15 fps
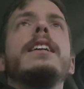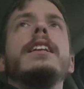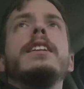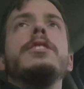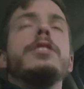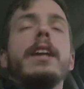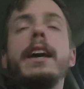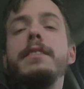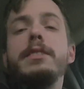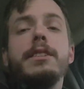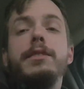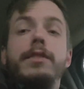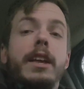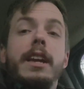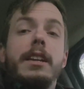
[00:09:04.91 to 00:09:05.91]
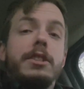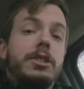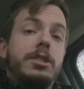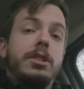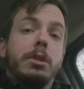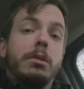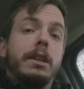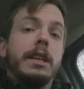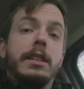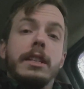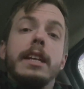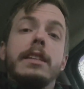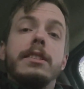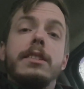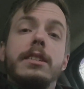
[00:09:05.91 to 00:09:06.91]
It's as if they just don't
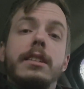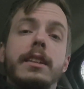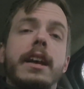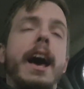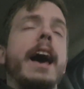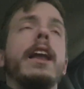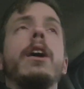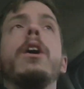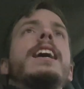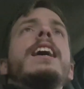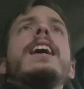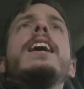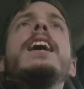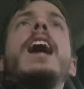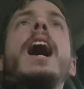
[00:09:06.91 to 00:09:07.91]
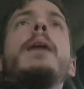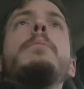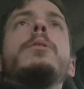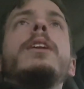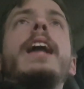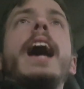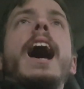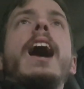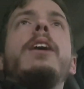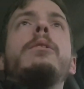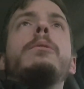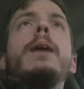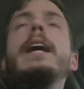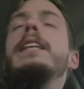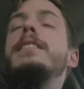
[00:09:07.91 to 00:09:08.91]
exist at all. I'm gonna
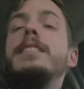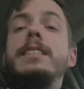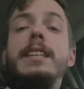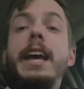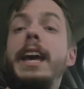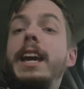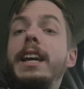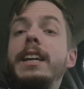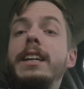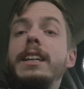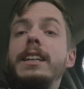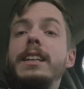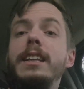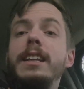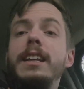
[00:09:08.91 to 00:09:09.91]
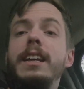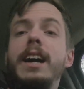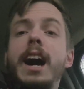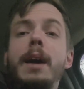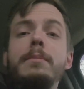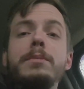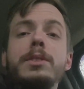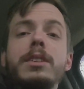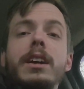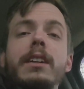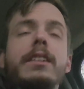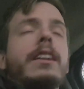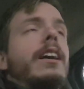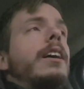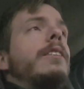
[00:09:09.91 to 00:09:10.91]
outright say,
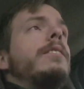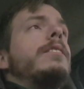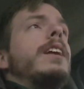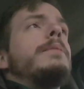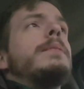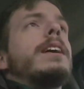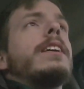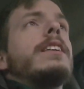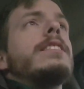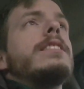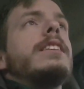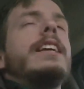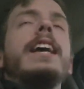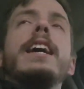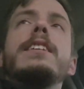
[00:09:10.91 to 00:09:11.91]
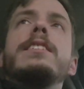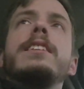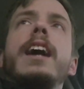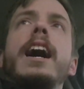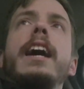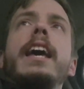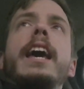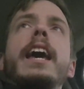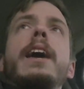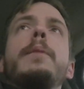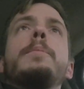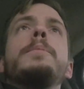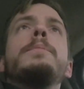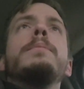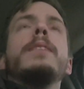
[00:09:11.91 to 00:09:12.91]
no, I'm not gonna say, yes, I am.